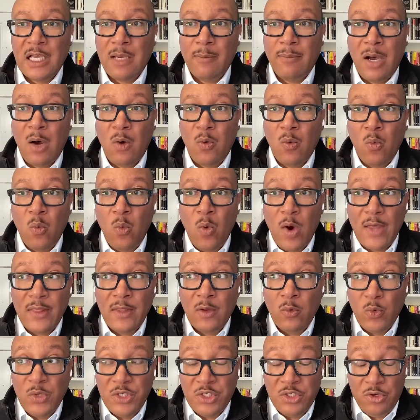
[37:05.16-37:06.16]
about whether
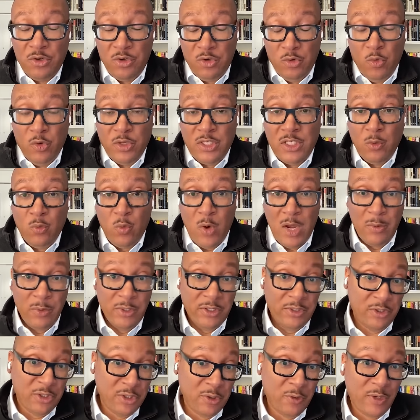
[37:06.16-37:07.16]
we should do it the way we
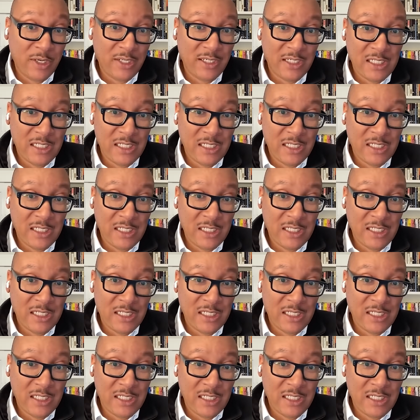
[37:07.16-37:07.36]
do it.